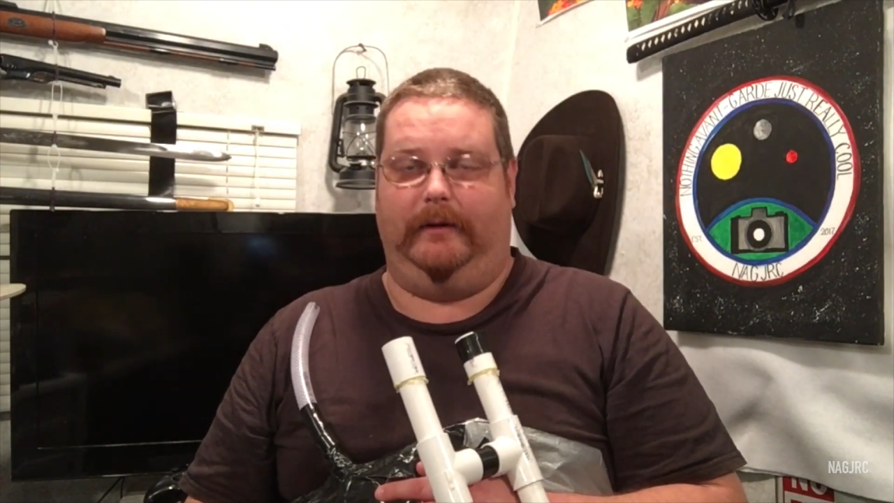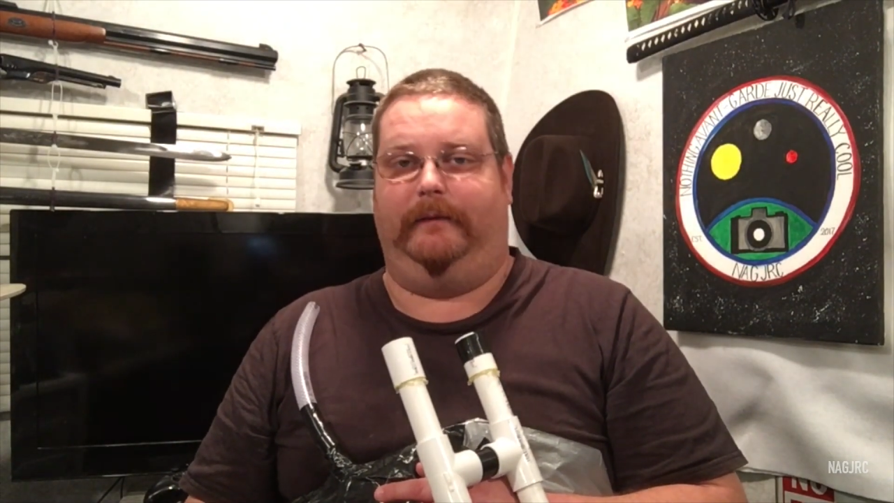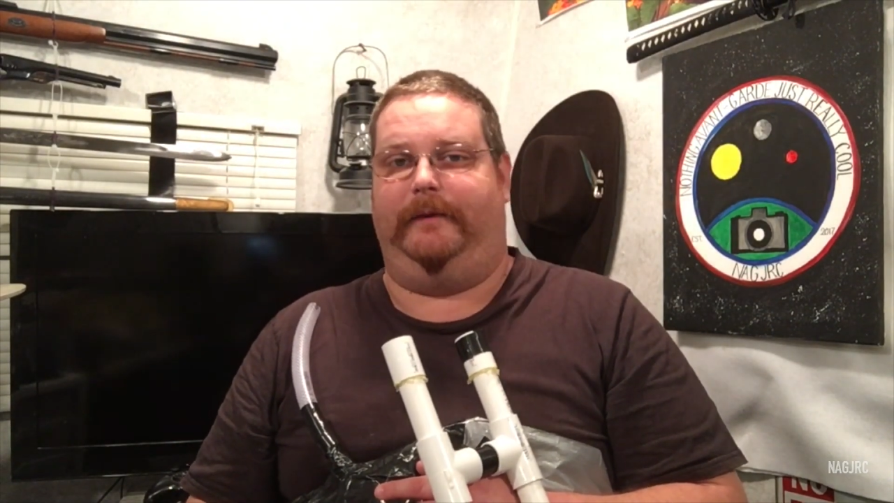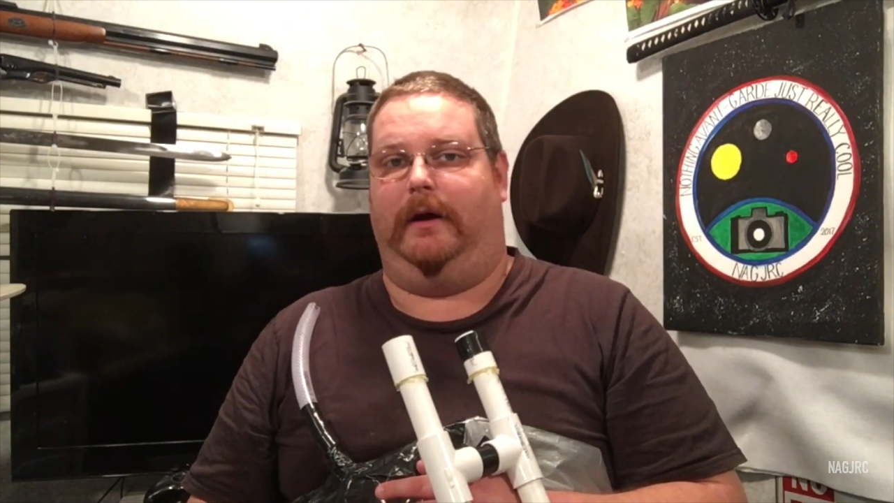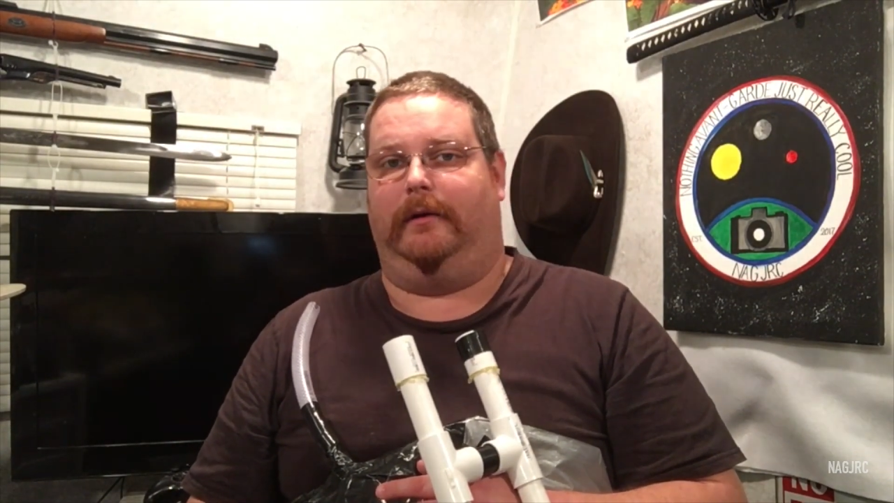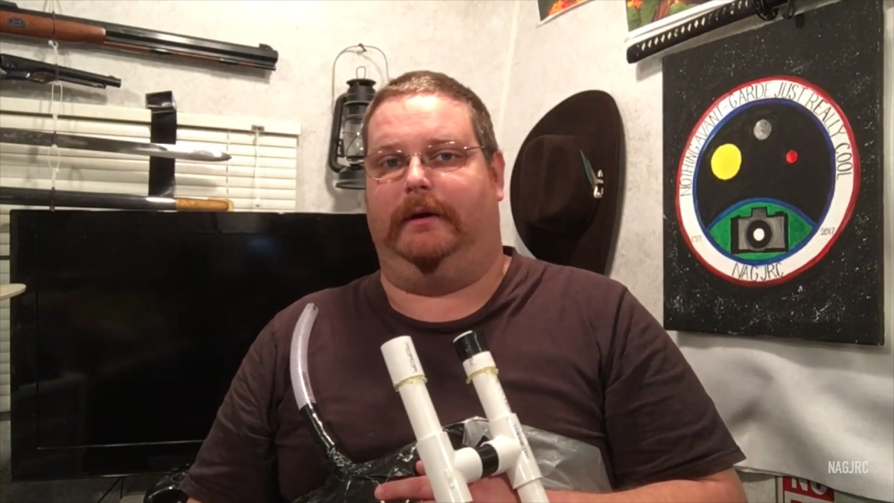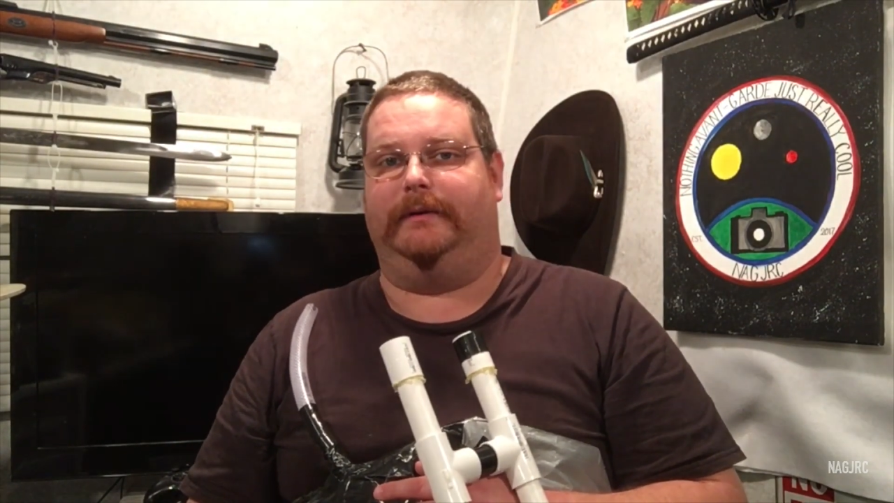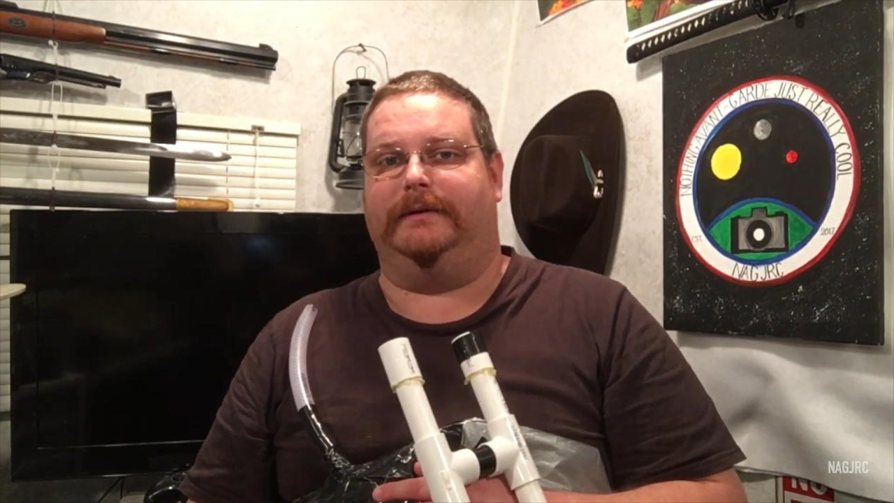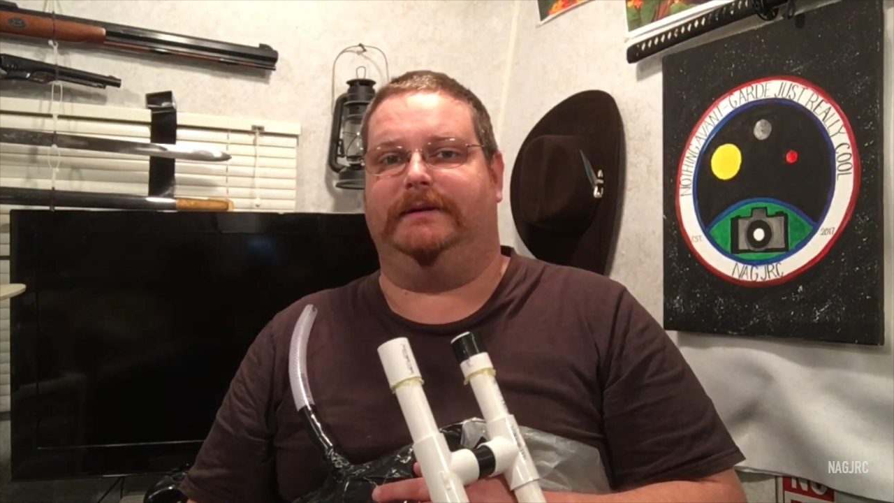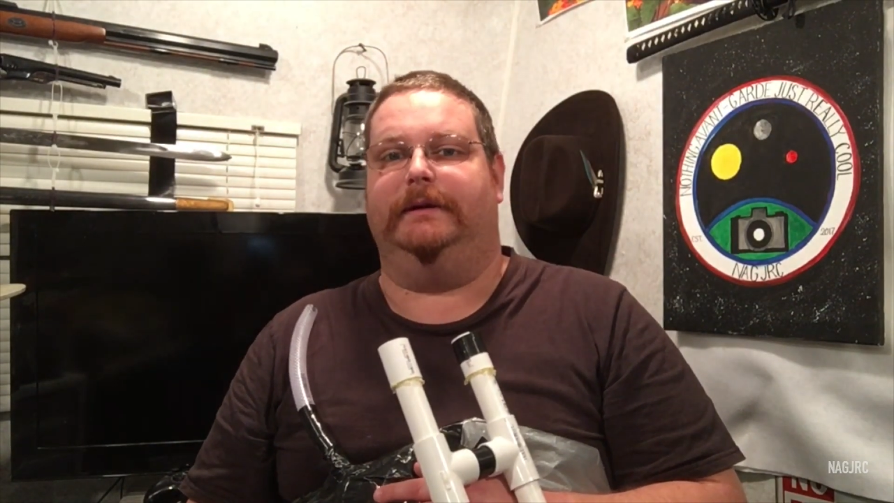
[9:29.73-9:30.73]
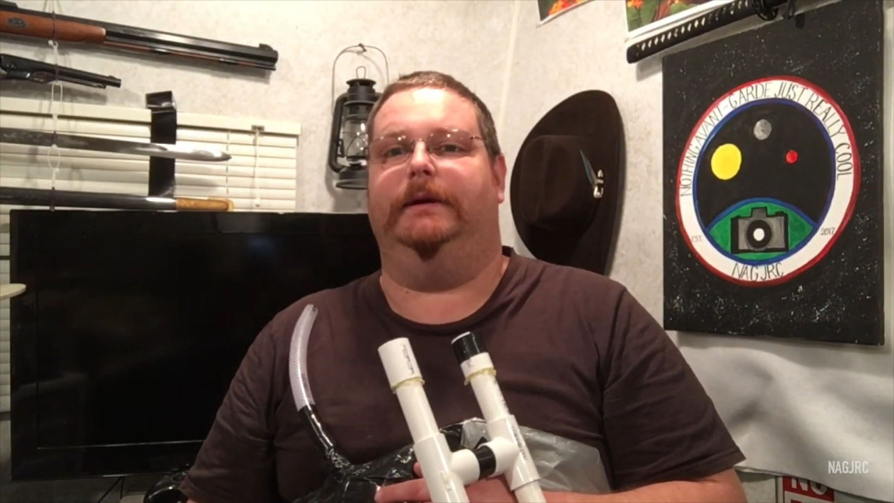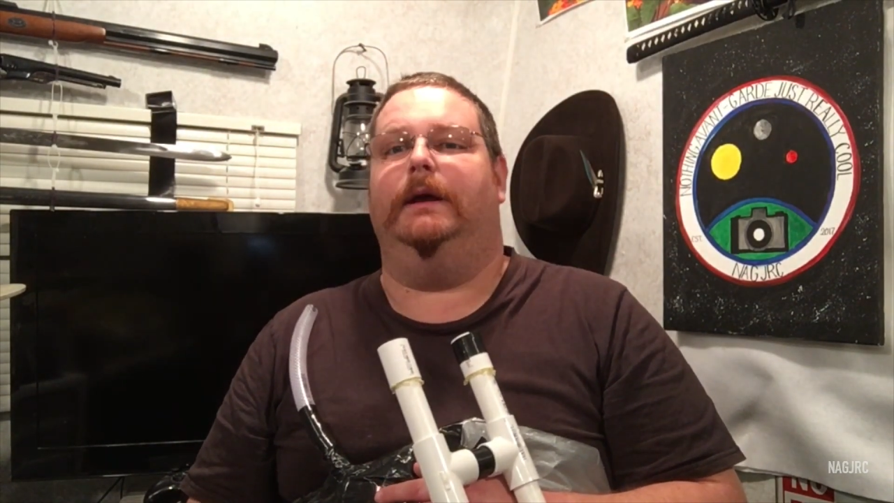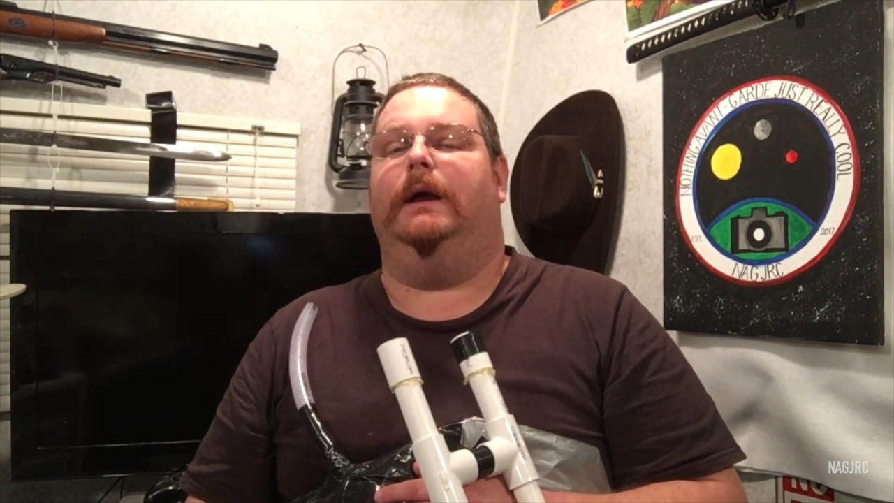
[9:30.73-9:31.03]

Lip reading: if y'all are interested.